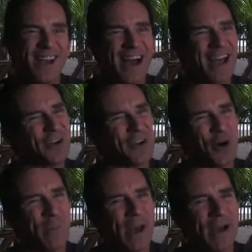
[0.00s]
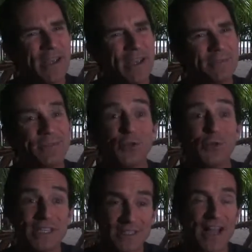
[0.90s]
I don't know about him, to
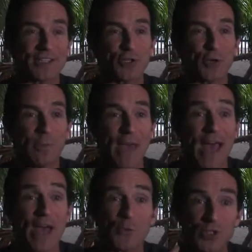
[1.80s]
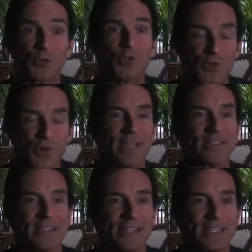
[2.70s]
he's not so bad, which will
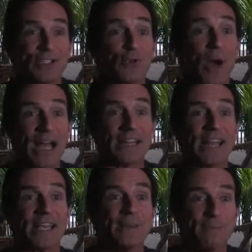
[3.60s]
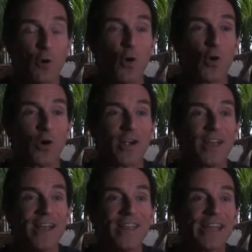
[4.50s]
translate into I like him more
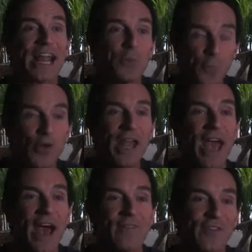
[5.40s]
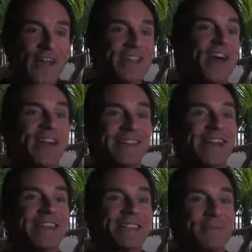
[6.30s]
than I would have if I thought I
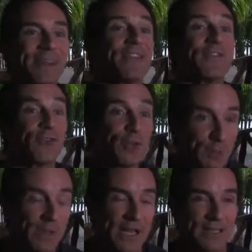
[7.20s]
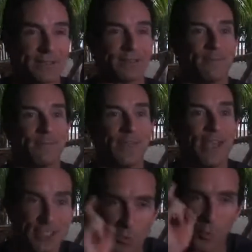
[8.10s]
liked him in the first place.
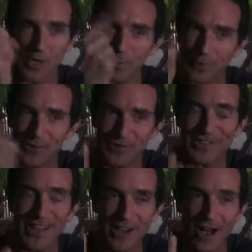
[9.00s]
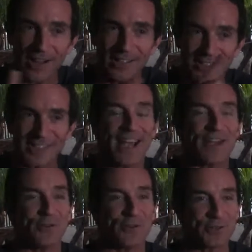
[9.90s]
It's a weird reverse psychology
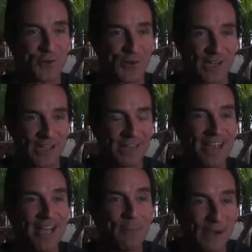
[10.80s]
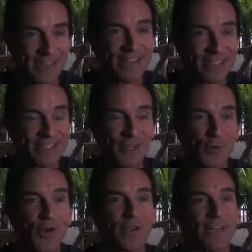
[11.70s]
Tyrone is working, but I think it's going to
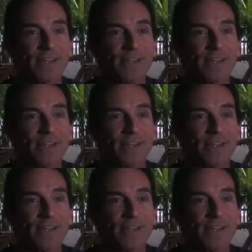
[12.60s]
work.